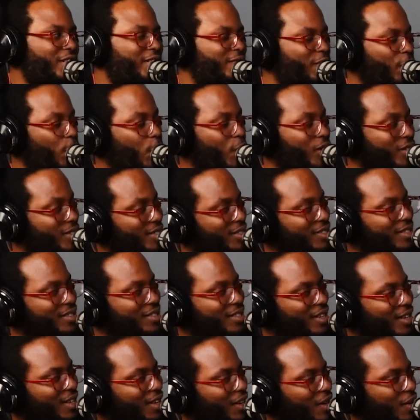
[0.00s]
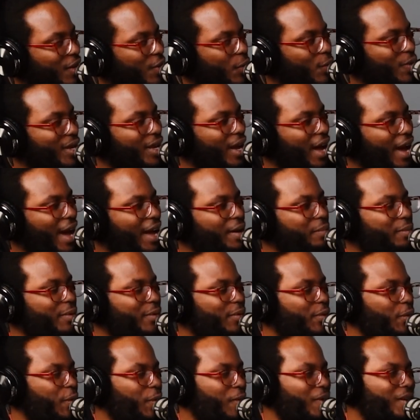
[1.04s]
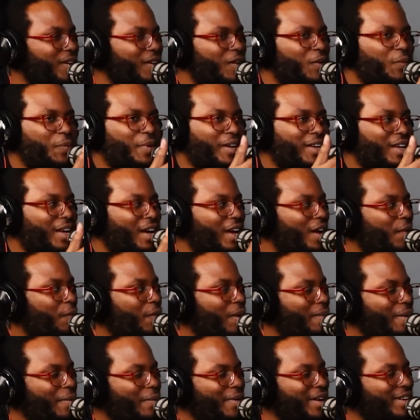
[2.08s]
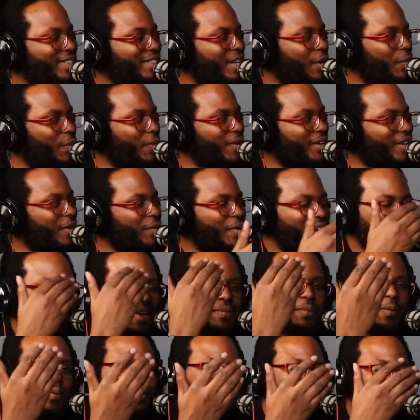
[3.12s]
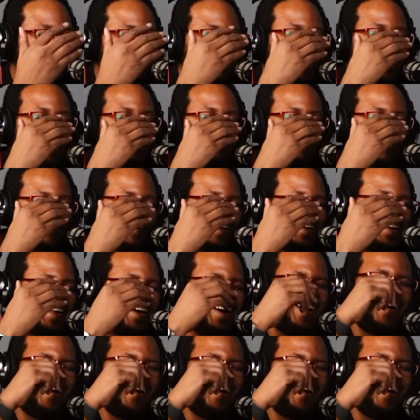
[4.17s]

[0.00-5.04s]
of course is we had before. Oh my god, why my brain's not working? Why can't I remember what's a Cosmo right now?